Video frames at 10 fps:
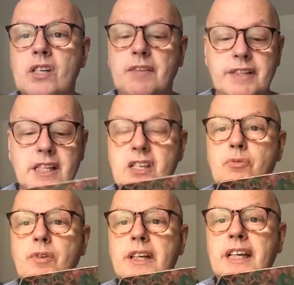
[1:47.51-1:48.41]
I mean, this is
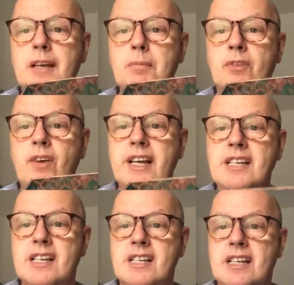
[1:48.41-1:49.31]
one I keep
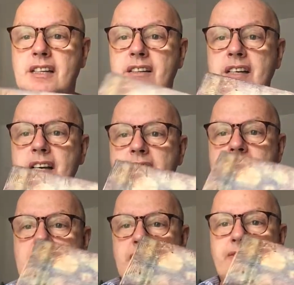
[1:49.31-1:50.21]
erasers and
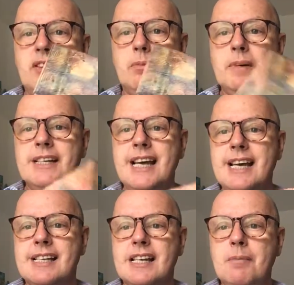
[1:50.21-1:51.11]
stuff in on my
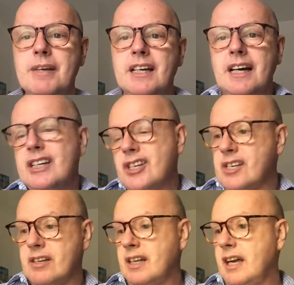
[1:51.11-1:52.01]
desk. I mean, I
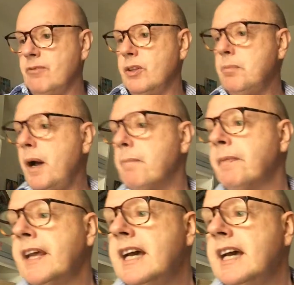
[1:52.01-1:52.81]
just cover them up.